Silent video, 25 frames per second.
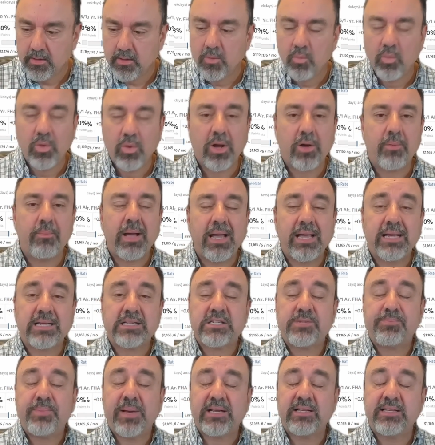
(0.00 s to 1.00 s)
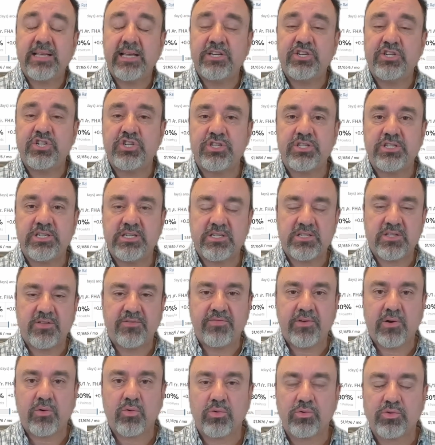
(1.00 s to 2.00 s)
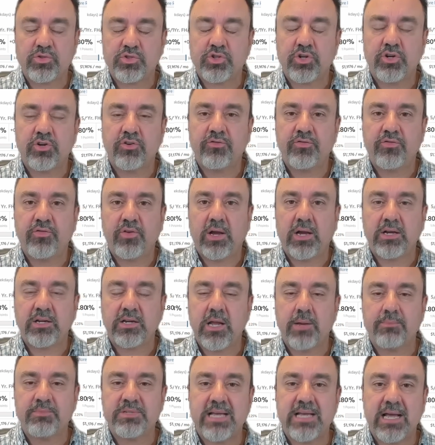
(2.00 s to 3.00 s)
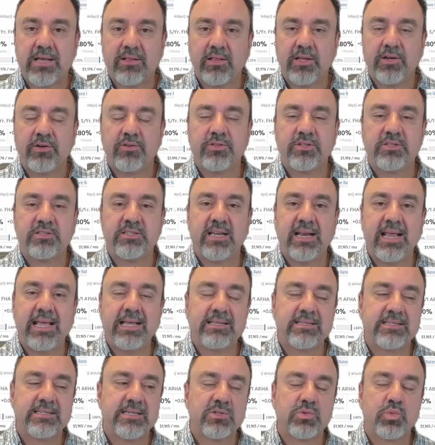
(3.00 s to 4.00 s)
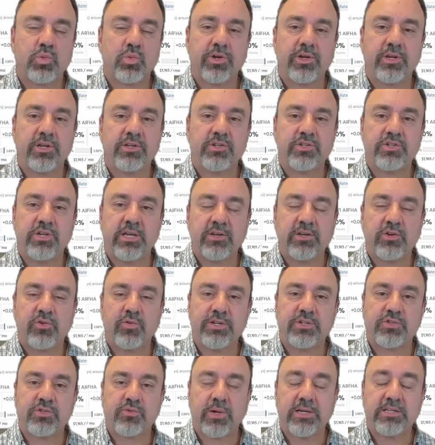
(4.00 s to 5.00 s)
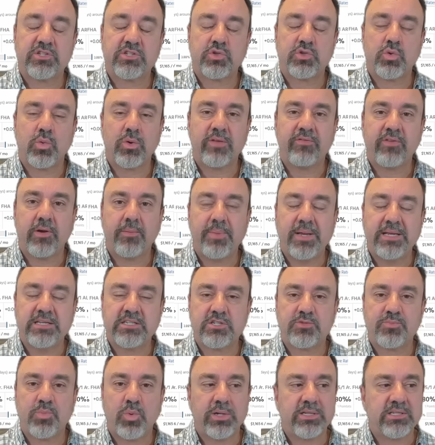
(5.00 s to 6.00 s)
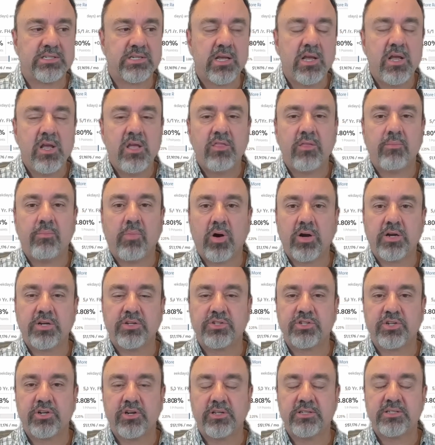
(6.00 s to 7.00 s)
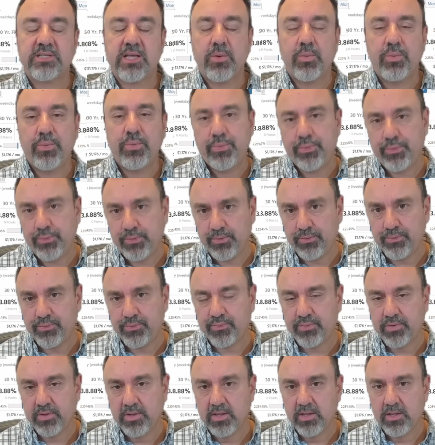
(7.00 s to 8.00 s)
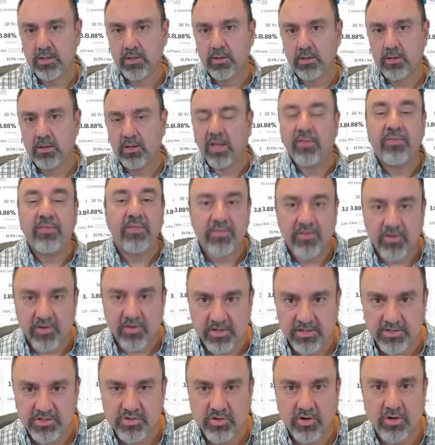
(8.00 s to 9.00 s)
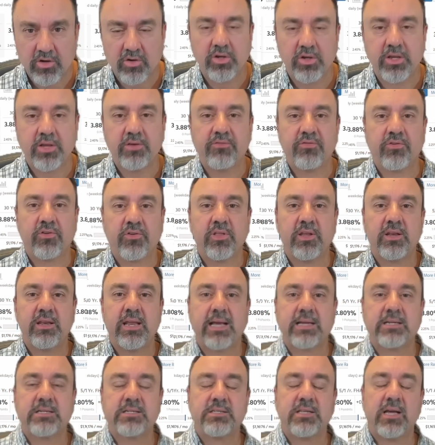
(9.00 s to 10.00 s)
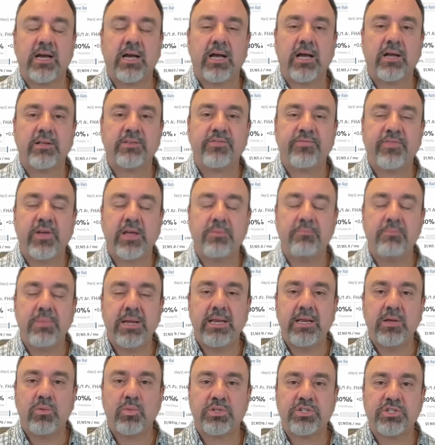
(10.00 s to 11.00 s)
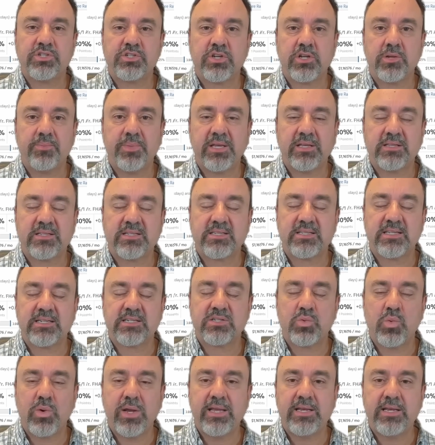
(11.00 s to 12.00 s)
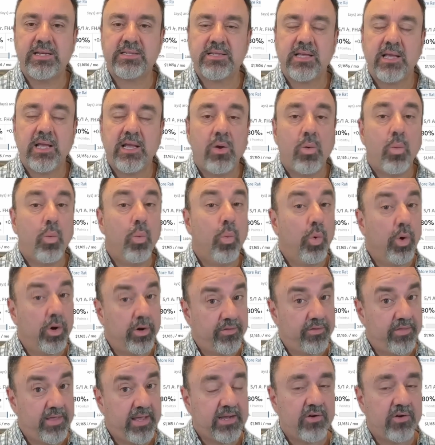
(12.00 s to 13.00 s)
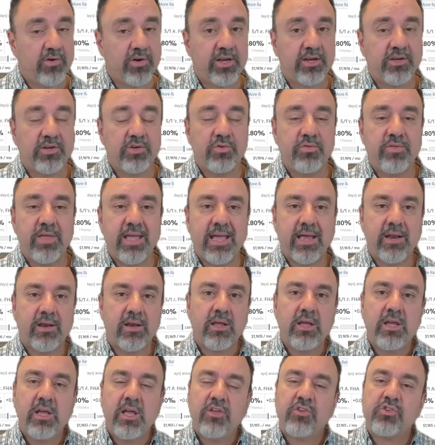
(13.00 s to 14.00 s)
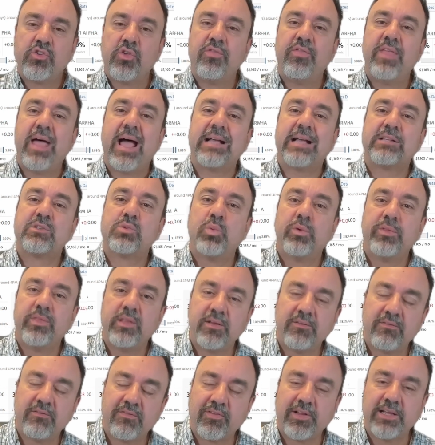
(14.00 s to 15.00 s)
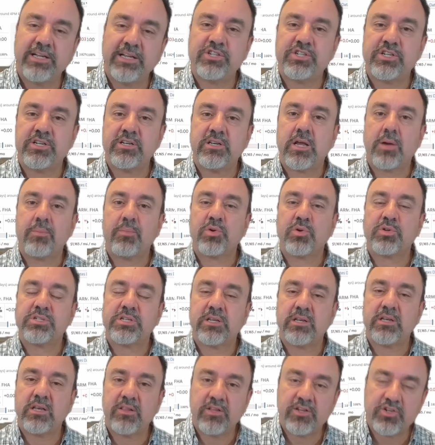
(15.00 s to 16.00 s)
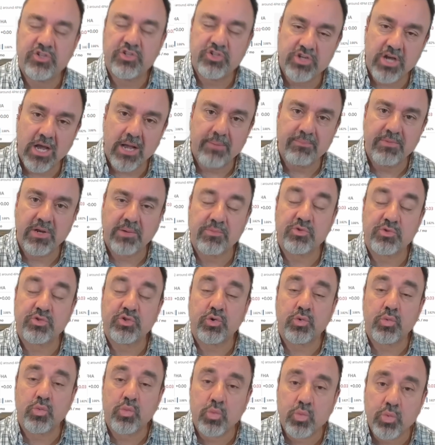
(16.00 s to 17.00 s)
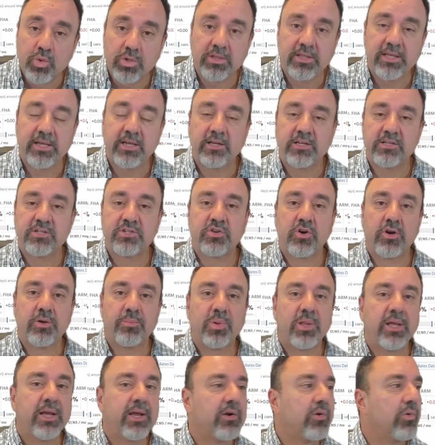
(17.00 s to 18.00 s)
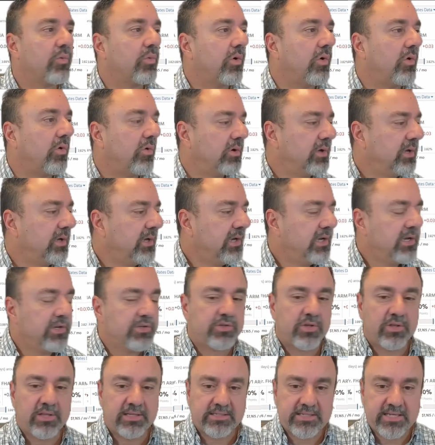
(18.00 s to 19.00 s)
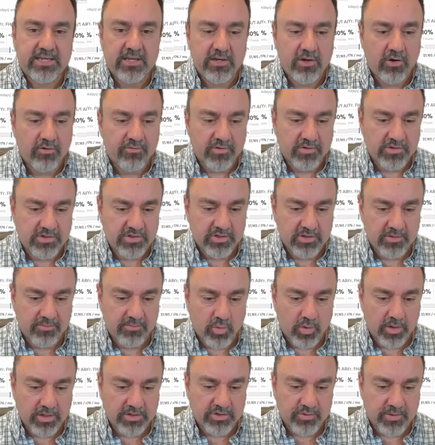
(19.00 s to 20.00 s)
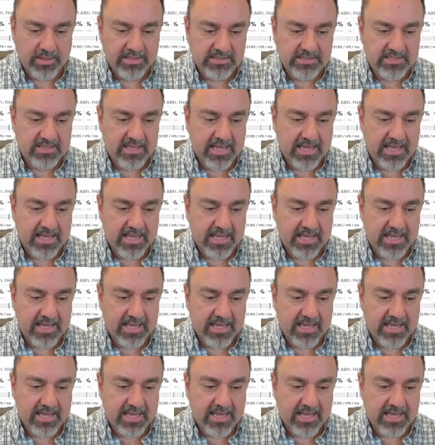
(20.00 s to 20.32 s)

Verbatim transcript: Well, my expectations is the Federal Reserve uh, comes out later today and says we're going to increase rates 25 basis points. The markets are going to say, poof, And then they're going to start looking for the next uh, Fed meeting, which is going to be in six weeks. What are they going to do then? So that's when the inflation numbers and the job numbers are really going to start playing a role. So let's get over to the mortgage rates.